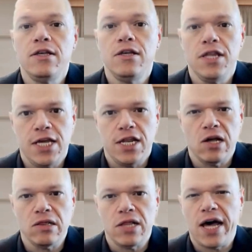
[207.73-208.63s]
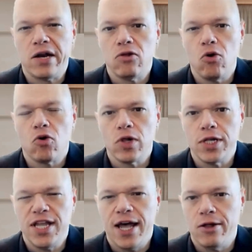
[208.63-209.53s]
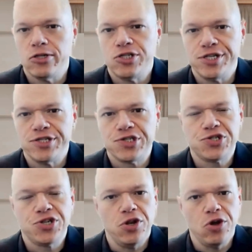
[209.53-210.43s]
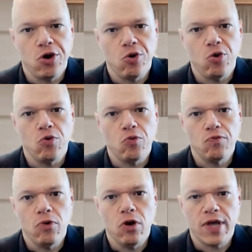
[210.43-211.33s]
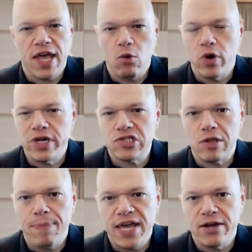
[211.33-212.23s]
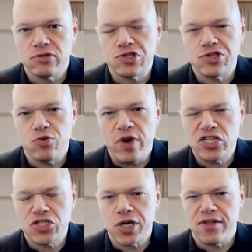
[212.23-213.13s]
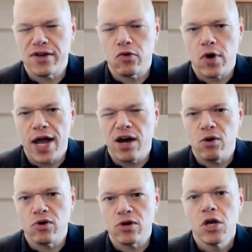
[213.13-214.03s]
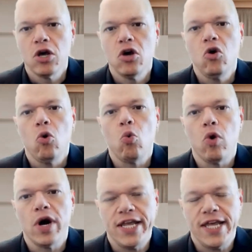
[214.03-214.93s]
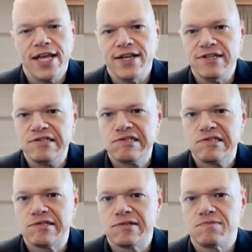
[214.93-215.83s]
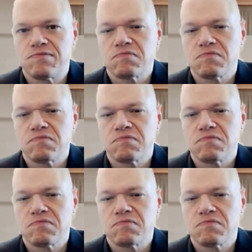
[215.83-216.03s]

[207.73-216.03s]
You need a lot of local intelligence to know, okay, what is the payer situation on the ground? What is